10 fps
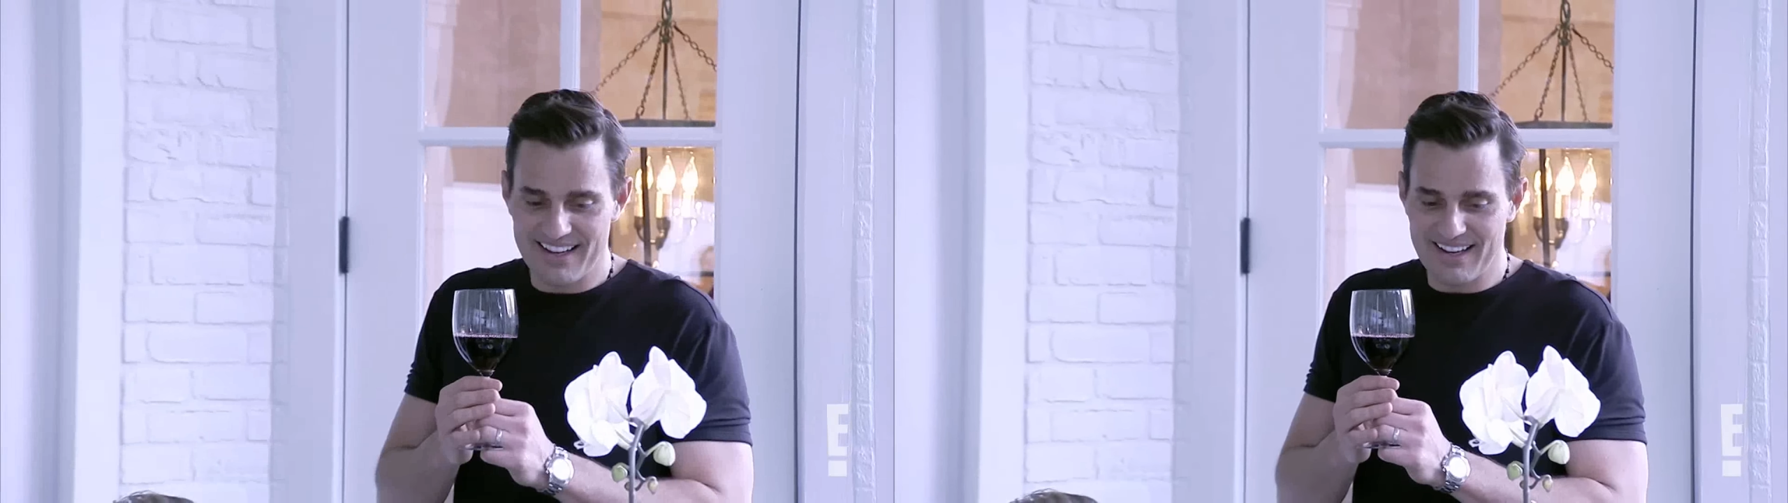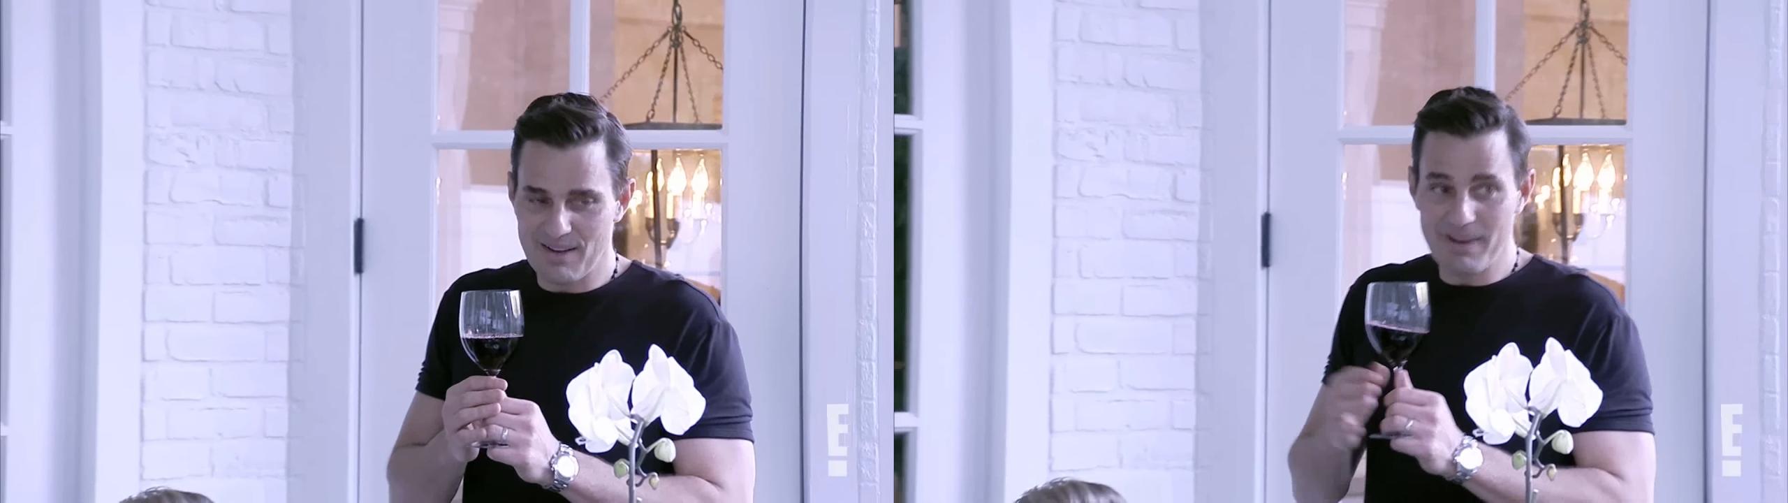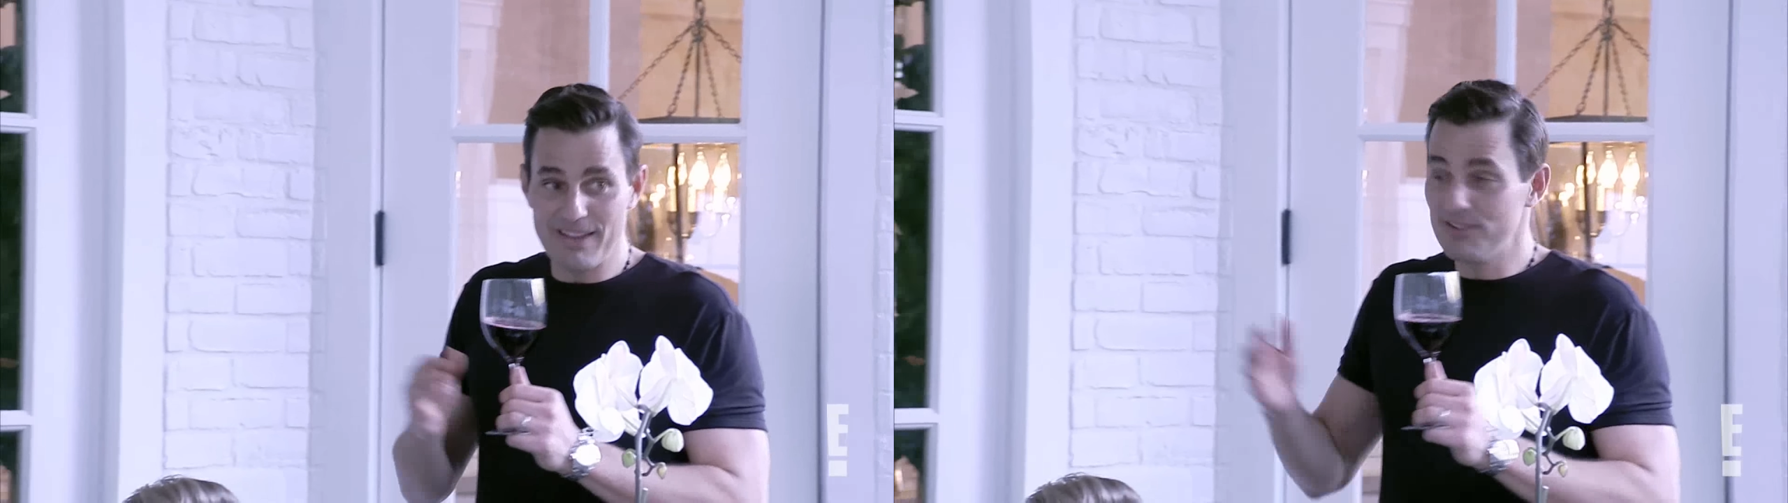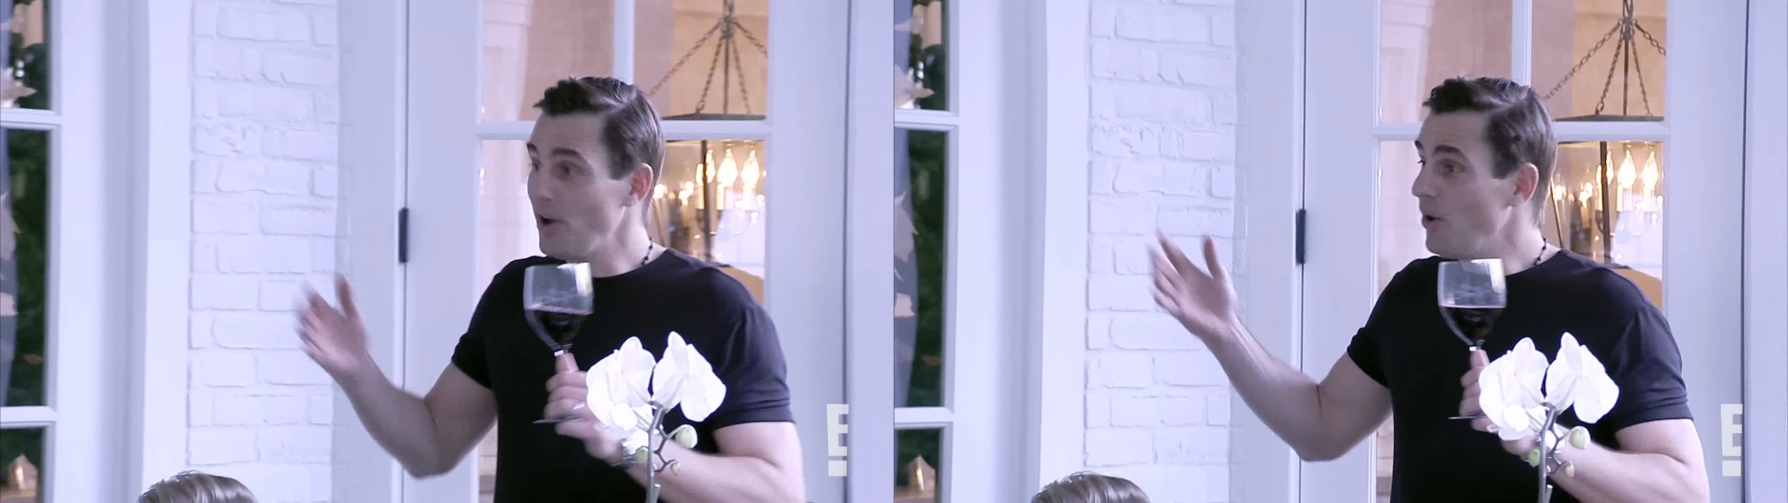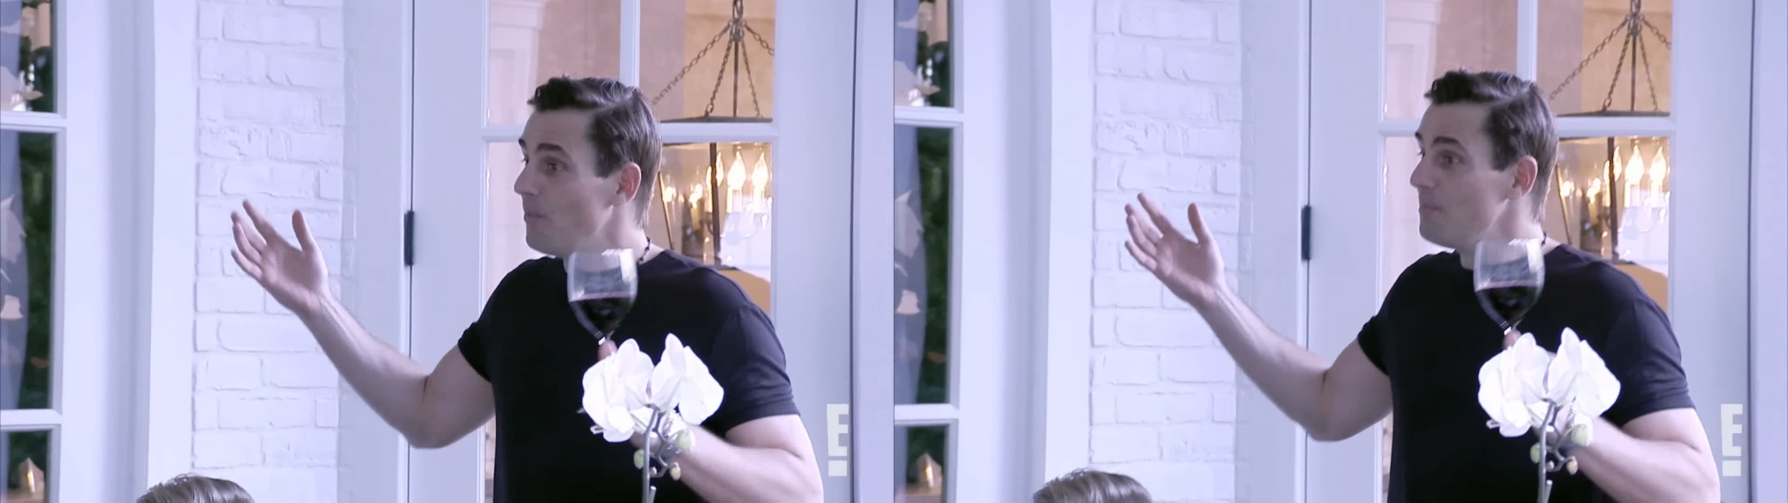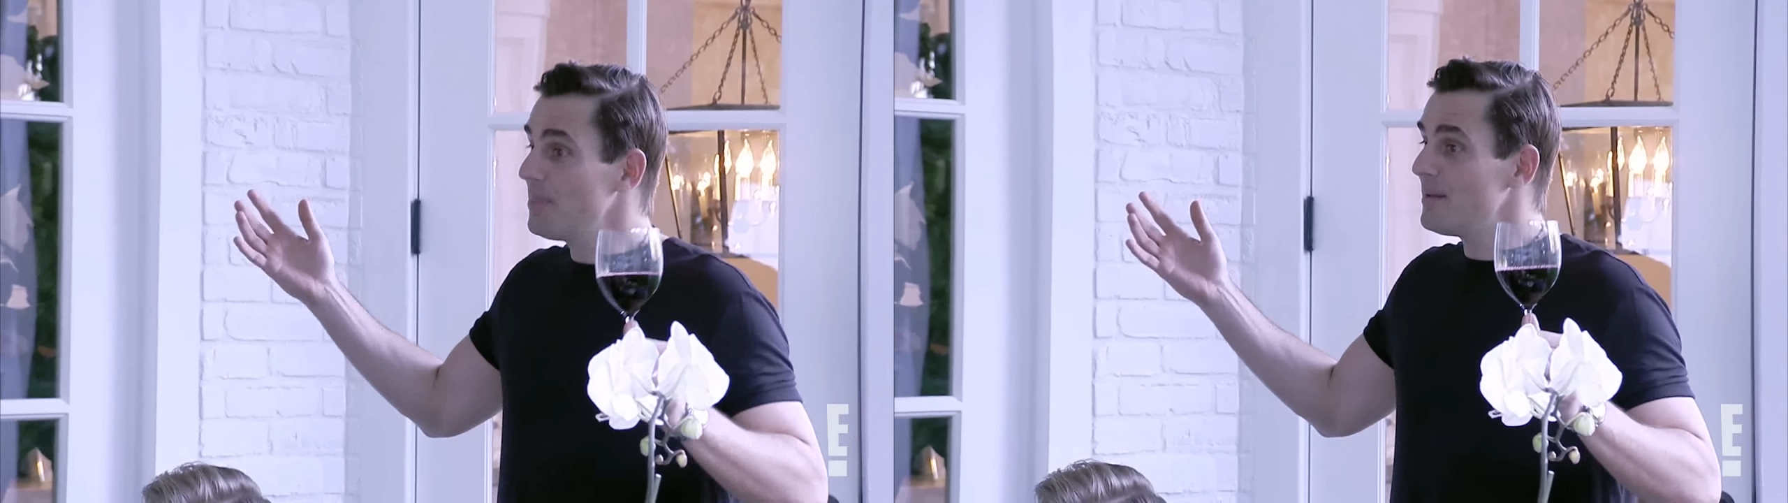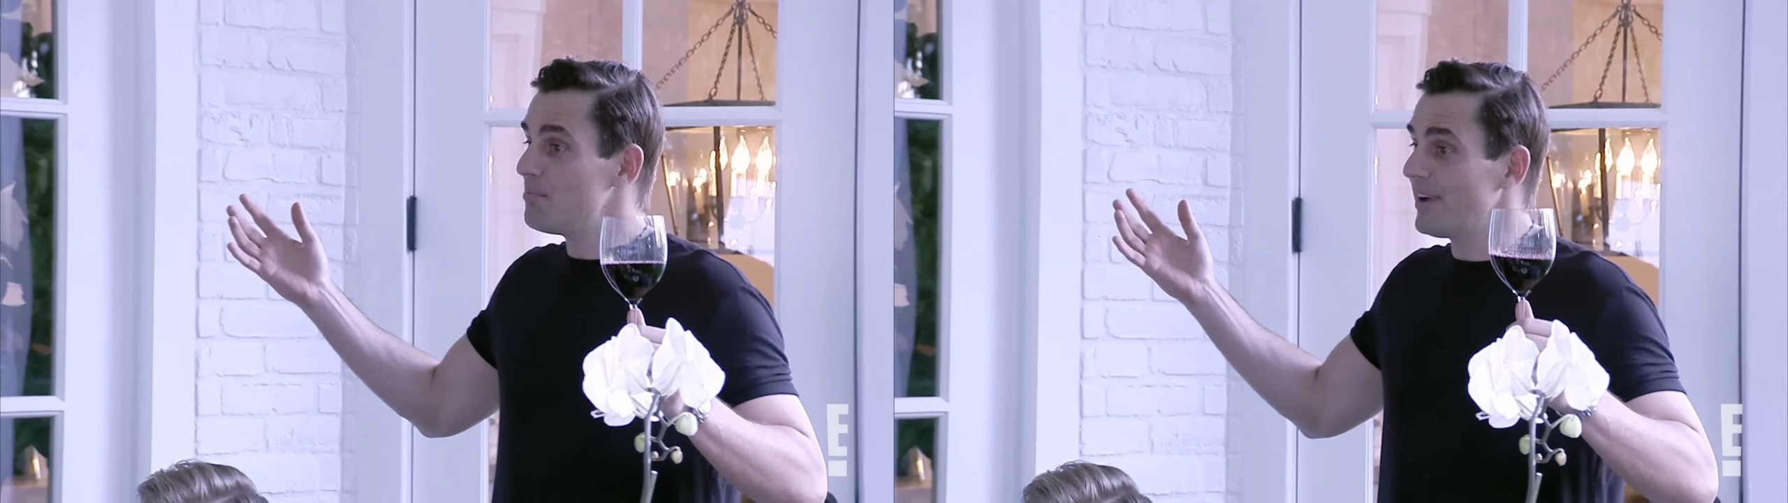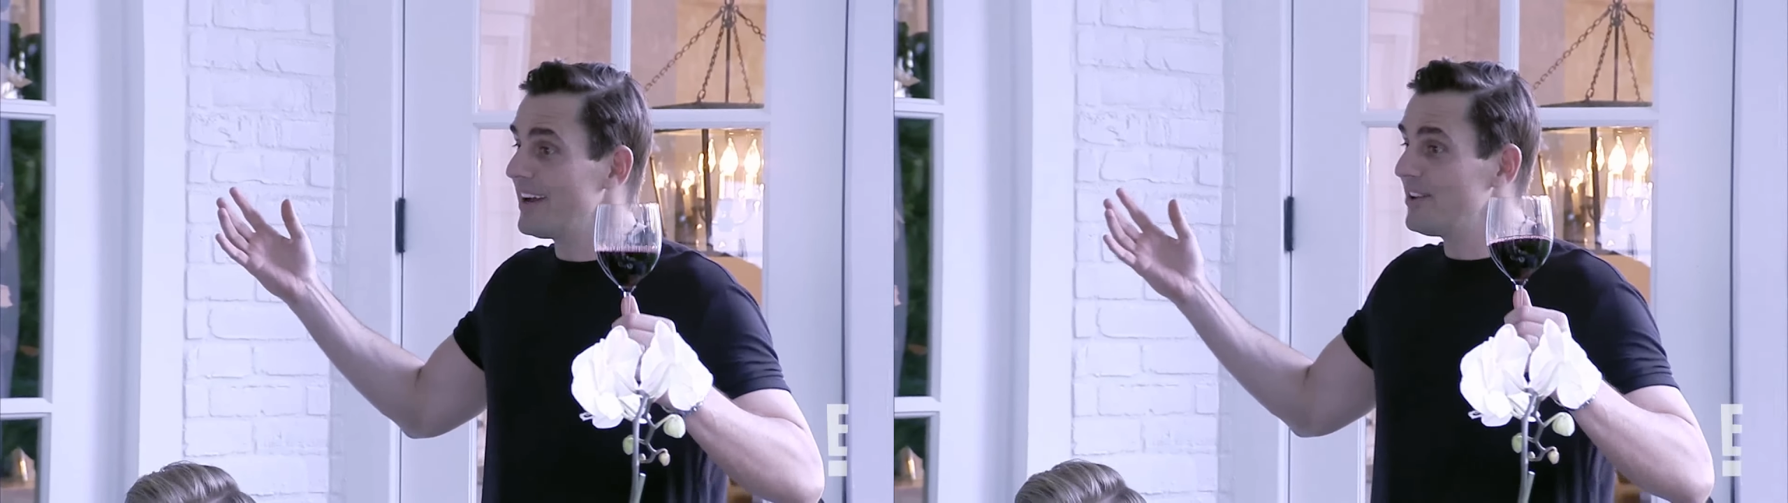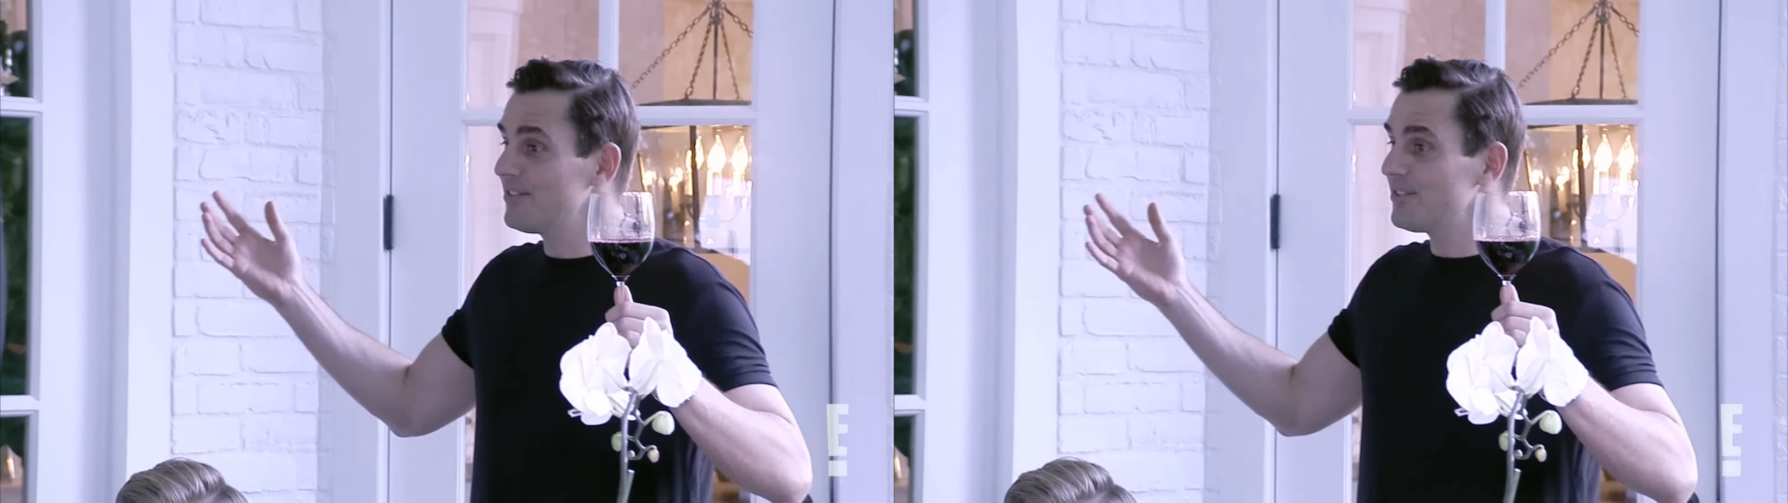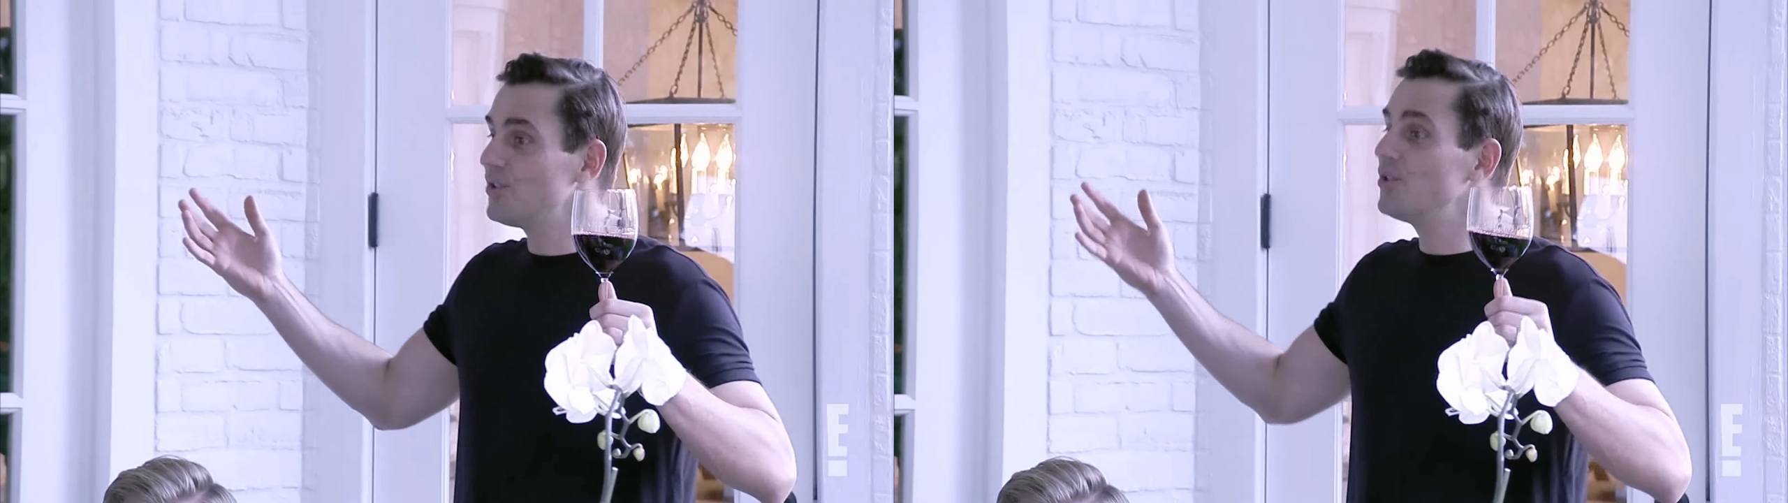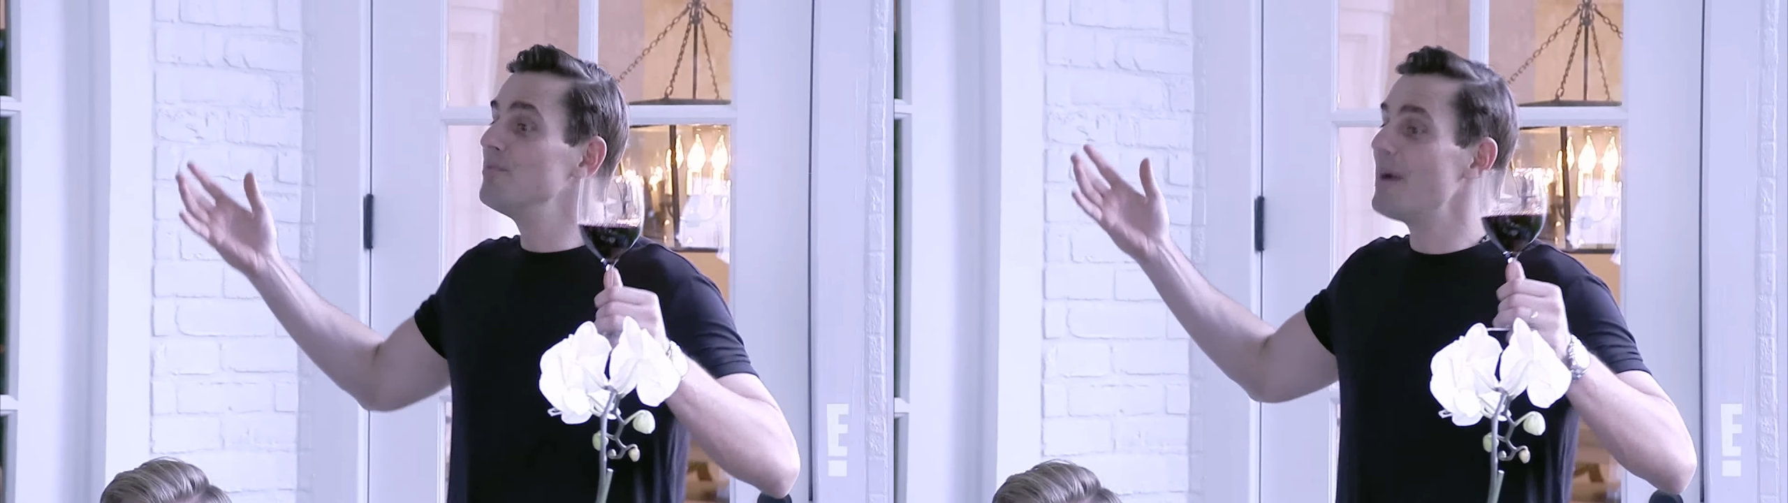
Uh, may this home bring us good